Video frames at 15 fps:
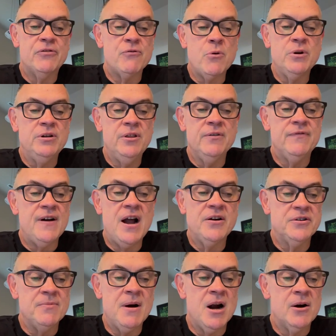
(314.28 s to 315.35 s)
and thrown into the
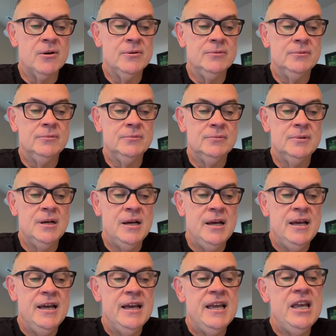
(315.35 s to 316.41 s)
fire tomorrow,
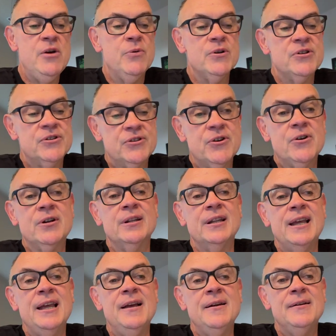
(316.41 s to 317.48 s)
he will
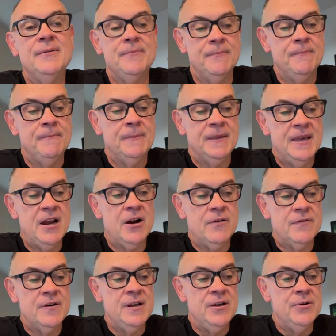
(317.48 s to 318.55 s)
certainly
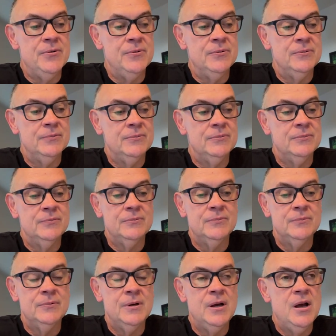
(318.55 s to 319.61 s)
care for you.
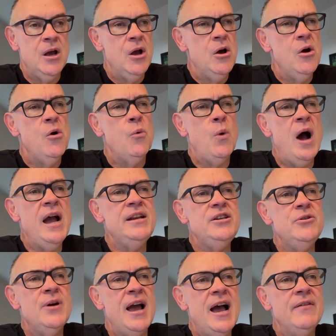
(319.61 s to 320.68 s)

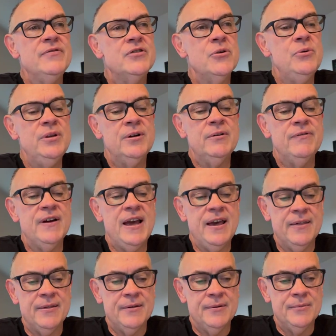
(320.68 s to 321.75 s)
Why do you have so little
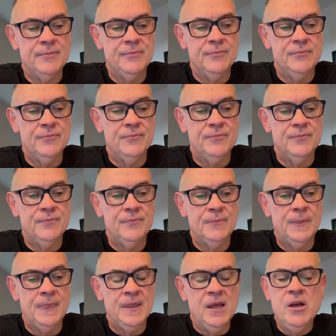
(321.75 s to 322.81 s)
faith?
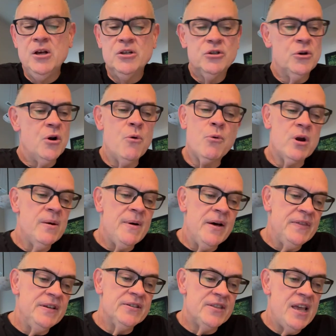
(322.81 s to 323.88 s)
So don't worry
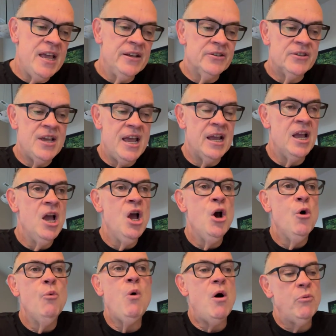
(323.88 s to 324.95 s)
about these things saying,
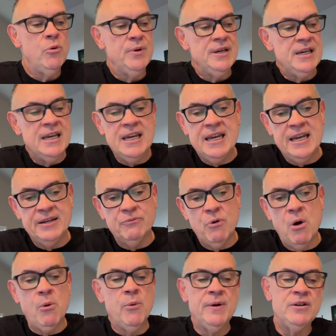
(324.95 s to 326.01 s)
what will we
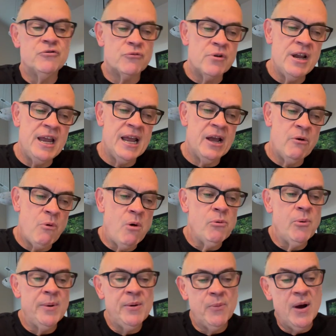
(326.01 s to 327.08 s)
eat? What will we drink?
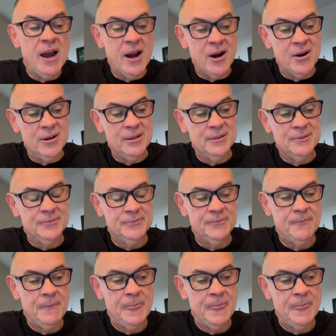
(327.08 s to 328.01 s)
What will we wear?